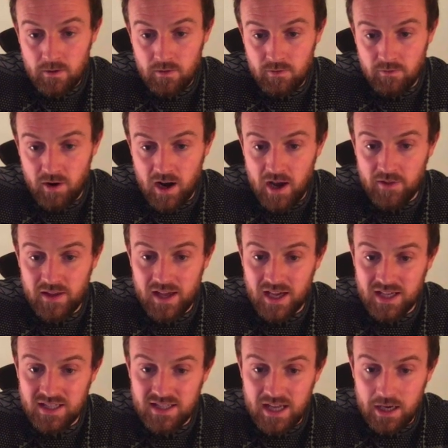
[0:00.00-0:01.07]
via the
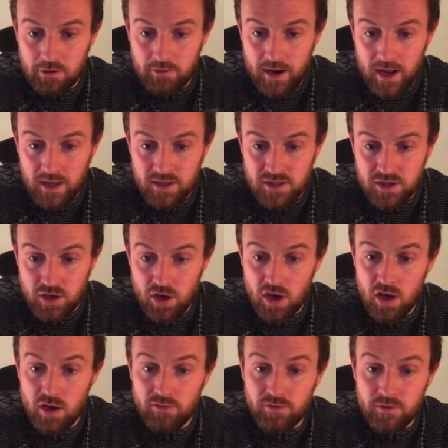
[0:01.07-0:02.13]
accelerans
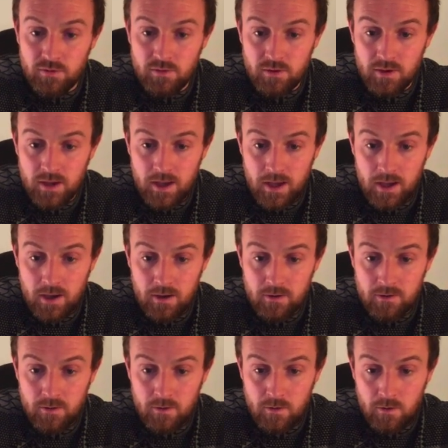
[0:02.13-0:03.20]
nerve here
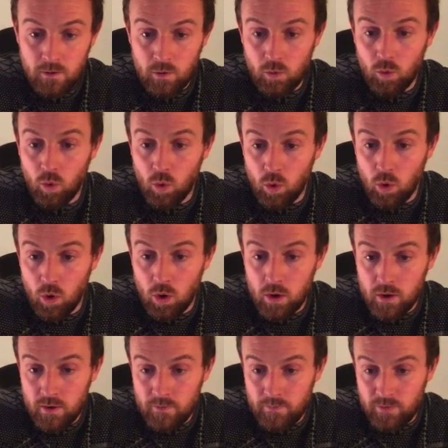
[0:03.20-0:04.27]
or
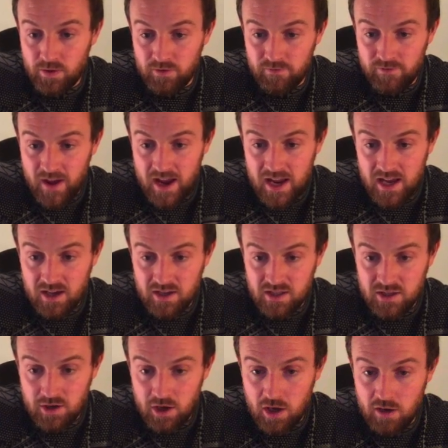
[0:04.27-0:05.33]
the
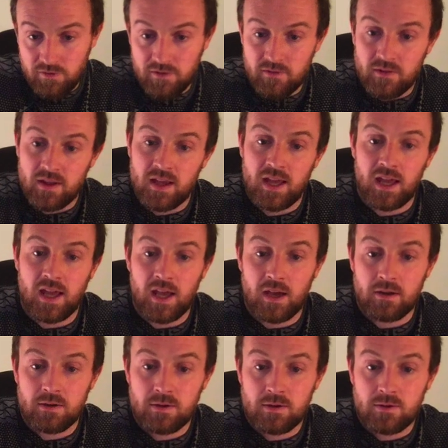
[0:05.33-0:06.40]
vagus nerve here.
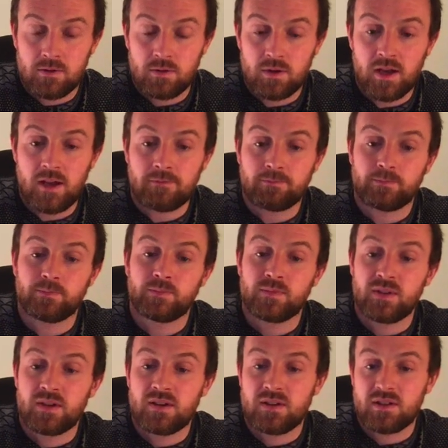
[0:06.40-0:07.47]
Okay,
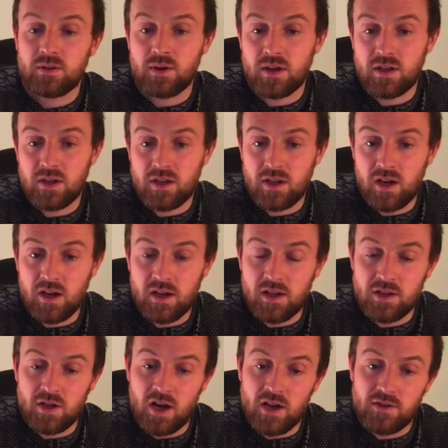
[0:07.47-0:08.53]
so it
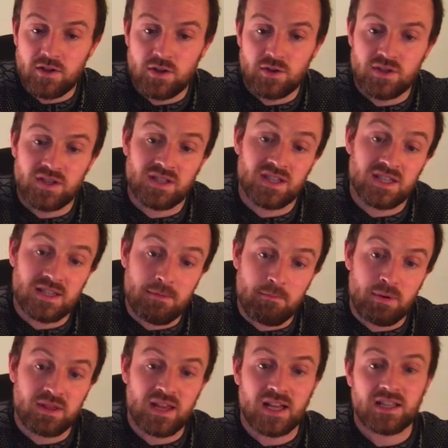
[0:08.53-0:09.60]
either uses the
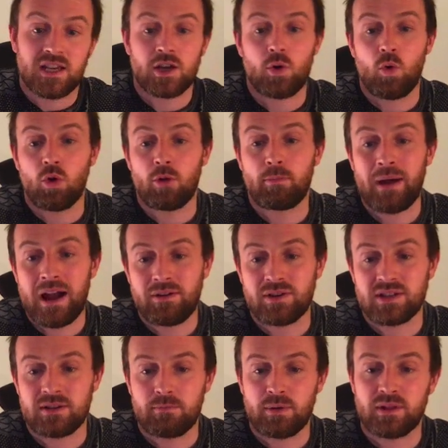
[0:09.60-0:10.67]
sympathetic or the
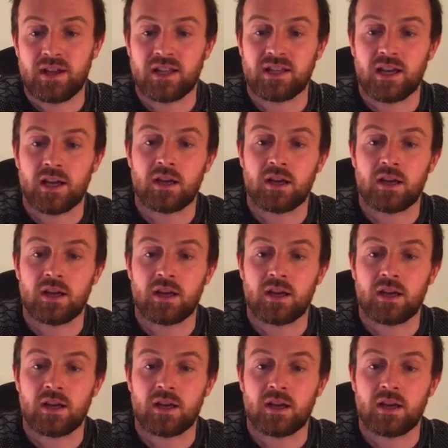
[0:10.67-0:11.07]
parasympathetic